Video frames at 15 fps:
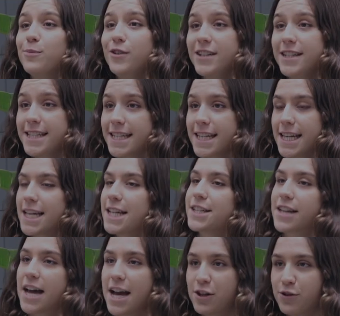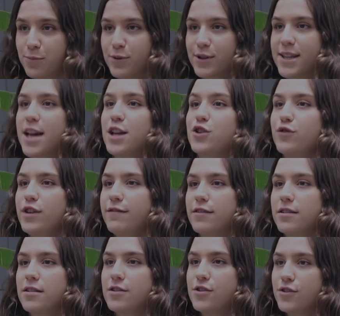community is 100%
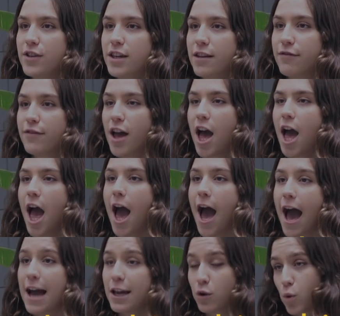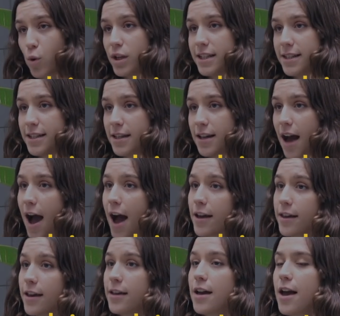driven to give high-quality
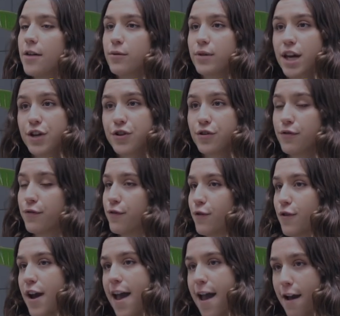IA education for